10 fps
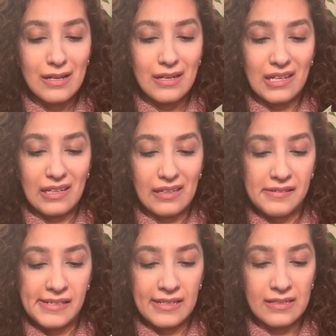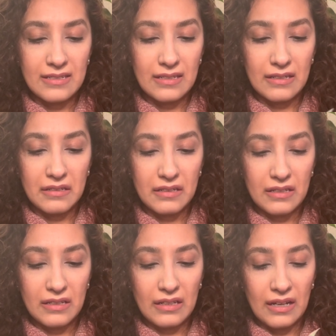and
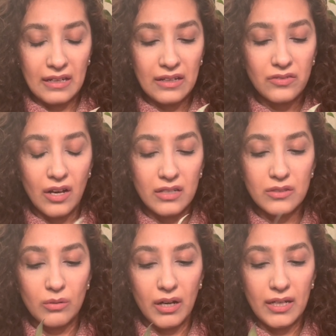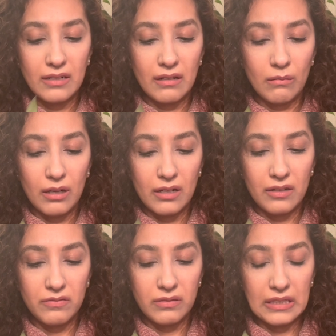I have lost quite a lot
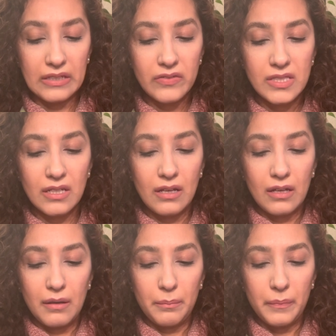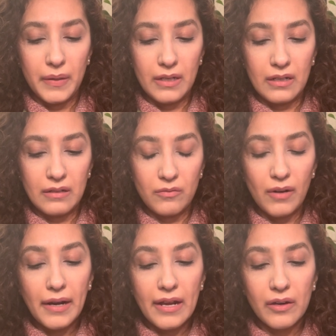of leaves, but
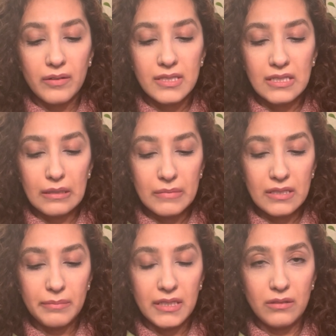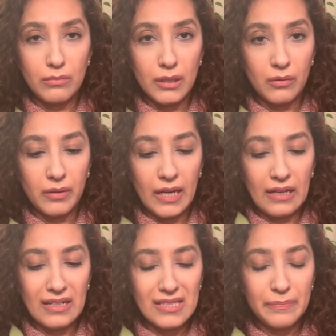right now it seems to be doing okay,
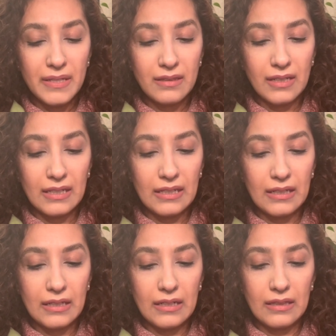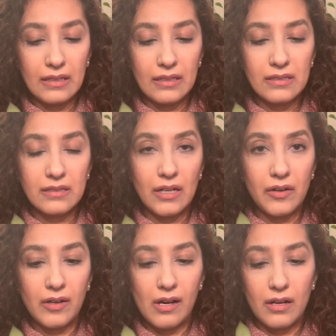and it's been liking it in this
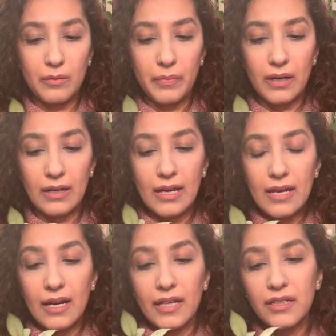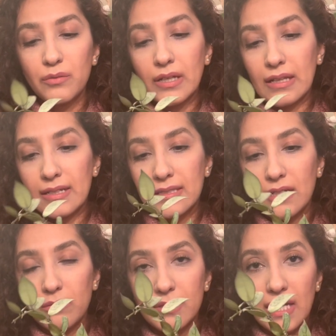terracotta pot. I didn't realize that
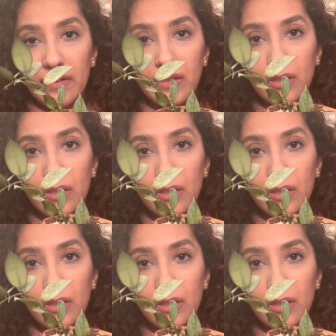it was having new